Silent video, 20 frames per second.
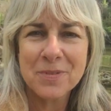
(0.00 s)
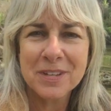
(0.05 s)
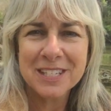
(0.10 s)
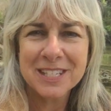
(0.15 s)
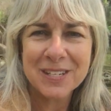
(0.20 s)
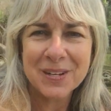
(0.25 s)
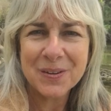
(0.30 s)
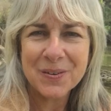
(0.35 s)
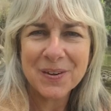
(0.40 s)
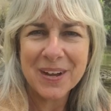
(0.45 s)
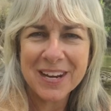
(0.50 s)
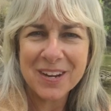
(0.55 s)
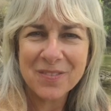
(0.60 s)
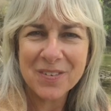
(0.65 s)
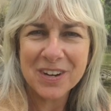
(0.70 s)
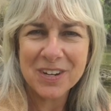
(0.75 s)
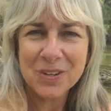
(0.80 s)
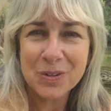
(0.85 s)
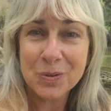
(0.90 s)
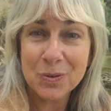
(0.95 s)
So
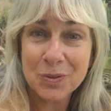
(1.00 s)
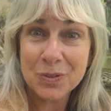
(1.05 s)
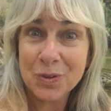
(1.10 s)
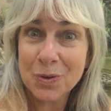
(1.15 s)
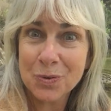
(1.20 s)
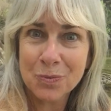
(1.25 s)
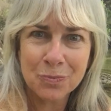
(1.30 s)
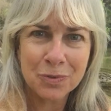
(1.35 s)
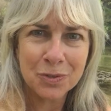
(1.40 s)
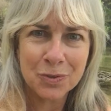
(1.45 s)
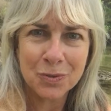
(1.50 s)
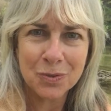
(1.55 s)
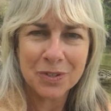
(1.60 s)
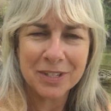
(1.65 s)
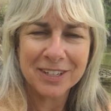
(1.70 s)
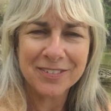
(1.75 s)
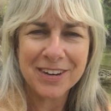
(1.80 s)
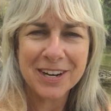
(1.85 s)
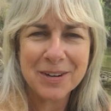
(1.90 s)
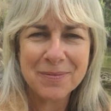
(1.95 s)
anyone who's
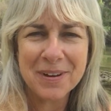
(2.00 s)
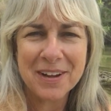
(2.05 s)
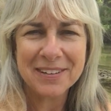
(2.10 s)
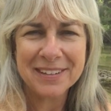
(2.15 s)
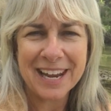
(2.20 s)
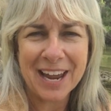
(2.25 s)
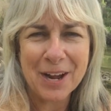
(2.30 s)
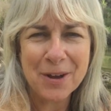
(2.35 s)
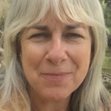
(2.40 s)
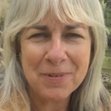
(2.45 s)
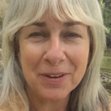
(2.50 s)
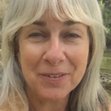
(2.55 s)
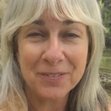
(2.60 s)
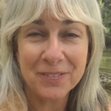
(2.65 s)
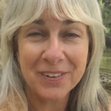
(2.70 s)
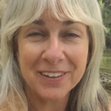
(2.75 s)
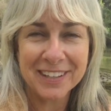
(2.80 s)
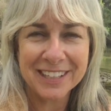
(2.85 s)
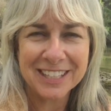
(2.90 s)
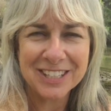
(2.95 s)
homeschooling right about now might
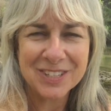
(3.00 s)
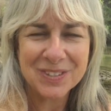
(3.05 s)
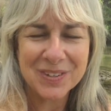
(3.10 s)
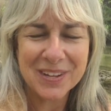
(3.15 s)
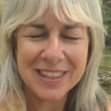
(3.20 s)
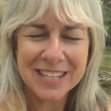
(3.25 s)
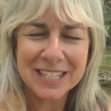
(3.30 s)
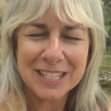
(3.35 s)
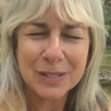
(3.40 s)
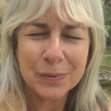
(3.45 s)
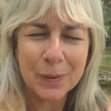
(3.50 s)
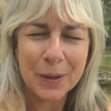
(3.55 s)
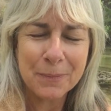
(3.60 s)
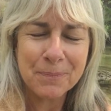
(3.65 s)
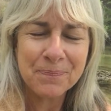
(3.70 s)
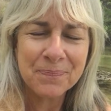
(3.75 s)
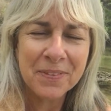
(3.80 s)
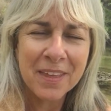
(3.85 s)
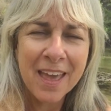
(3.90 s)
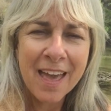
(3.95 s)
really enjoy this
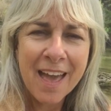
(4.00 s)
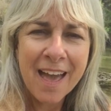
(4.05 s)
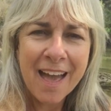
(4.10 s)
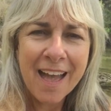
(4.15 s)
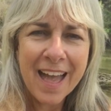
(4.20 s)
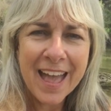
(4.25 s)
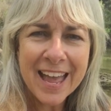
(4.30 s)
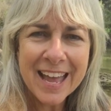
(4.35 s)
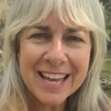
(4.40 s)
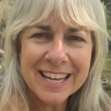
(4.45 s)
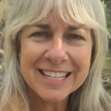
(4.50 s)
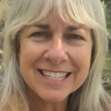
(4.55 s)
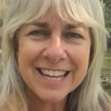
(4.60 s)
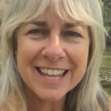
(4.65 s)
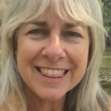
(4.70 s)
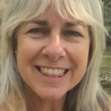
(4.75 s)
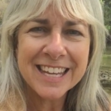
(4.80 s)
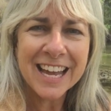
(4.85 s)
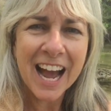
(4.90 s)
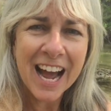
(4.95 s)
one. And
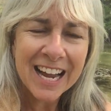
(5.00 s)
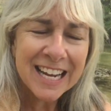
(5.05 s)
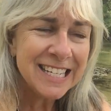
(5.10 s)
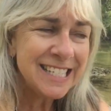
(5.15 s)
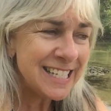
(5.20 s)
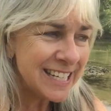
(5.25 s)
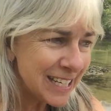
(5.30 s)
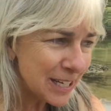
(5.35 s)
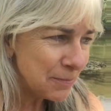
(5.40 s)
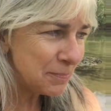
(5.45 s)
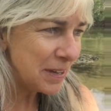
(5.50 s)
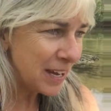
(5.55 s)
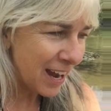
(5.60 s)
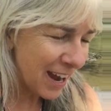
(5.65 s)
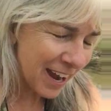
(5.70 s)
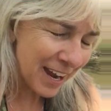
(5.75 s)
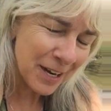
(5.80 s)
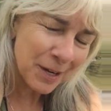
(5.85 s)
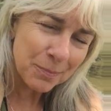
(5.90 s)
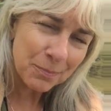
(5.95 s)
the idea
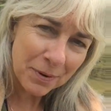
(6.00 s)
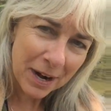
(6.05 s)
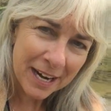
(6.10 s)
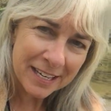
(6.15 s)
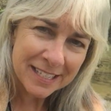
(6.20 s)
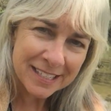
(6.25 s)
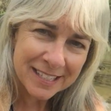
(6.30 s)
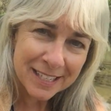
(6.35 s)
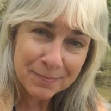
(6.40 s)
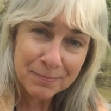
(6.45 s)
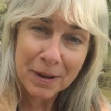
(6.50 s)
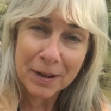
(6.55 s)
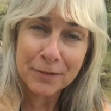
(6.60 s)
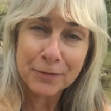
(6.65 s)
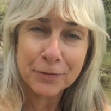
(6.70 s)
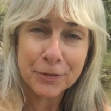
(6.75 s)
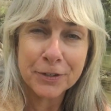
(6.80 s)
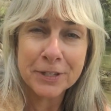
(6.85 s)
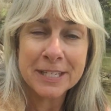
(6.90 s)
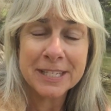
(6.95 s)
behind practicing
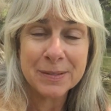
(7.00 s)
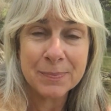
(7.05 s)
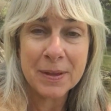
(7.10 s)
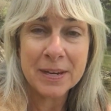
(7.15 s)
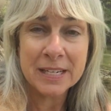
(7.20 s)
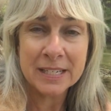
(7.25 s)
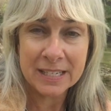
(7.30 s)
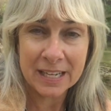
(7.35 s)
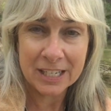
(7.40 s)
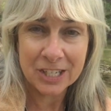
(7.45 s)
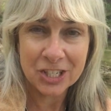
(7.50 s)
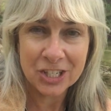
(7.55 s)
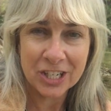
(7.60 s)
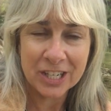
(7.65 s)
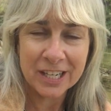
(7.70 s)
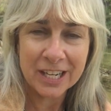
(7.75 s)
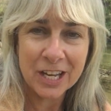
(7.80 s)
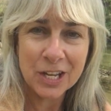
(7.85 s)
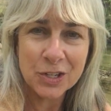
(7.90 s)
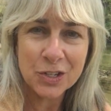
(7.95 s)
mindfulness
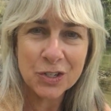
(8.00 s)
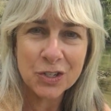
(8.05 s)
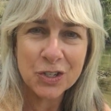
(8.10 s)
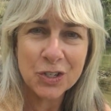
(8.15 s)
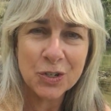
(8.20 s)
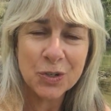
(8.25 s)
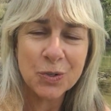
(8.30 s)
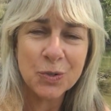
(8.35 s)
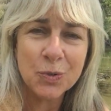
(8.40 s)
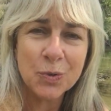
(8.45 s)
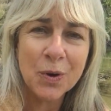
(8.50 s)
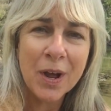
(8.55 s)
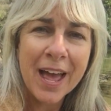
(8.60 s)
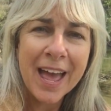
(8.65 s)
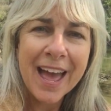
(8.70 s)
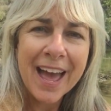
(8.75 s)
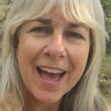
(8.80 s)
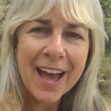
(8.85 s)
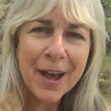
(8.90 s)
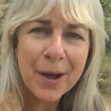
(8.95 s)
meditation is to
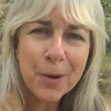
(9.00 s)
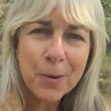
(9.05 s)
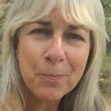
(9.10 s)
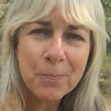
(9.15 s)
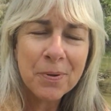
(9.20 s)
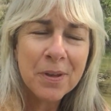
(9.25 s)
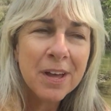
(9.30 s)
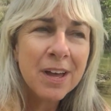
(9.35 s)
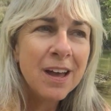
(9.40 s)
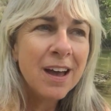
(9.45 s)
help